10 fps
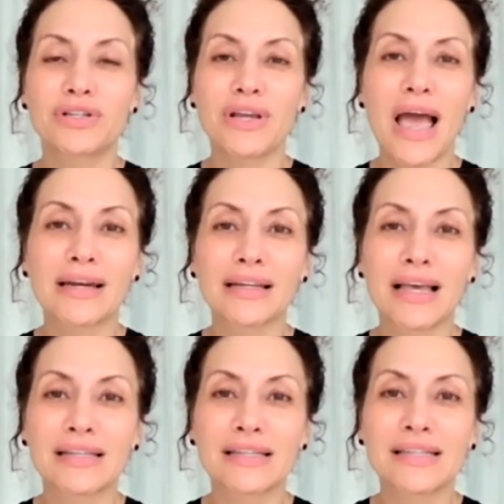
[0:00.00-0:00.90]

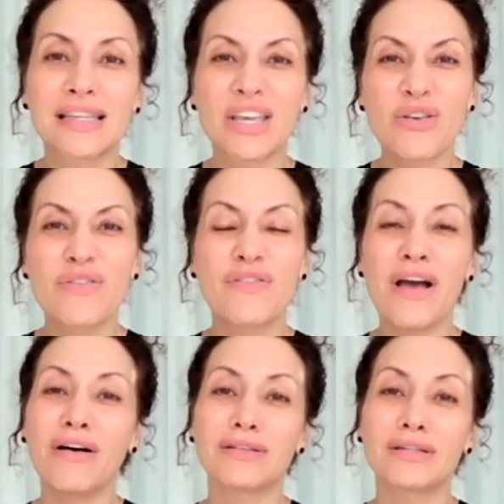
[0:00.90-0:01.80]
adolescence that you
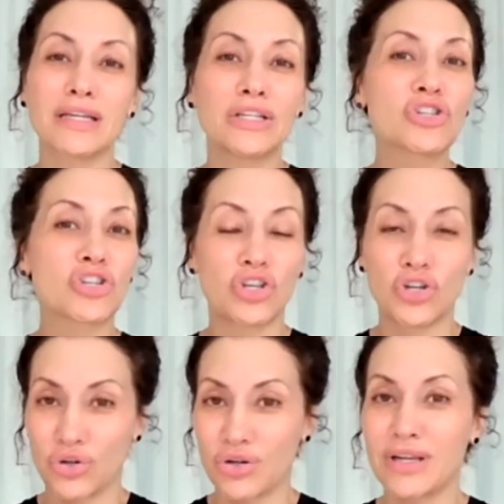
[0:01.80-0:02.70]
felt,
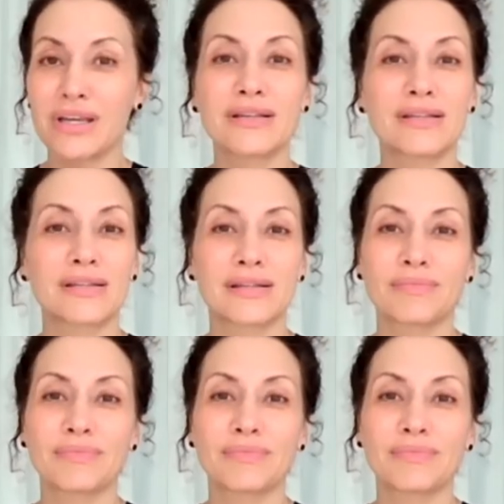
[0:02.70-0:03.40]
insecurities.